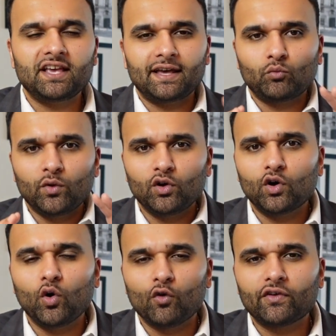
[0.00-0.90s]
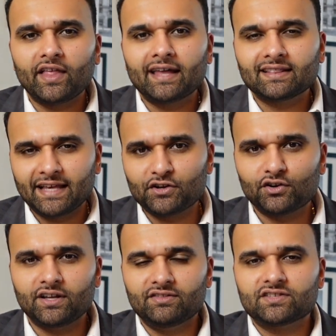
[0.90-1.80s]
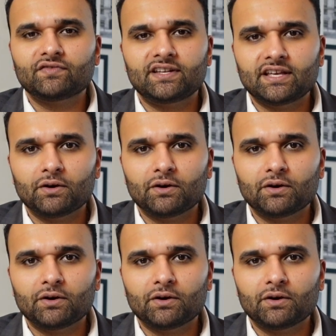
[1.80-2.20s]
and we'll go over that later in this video.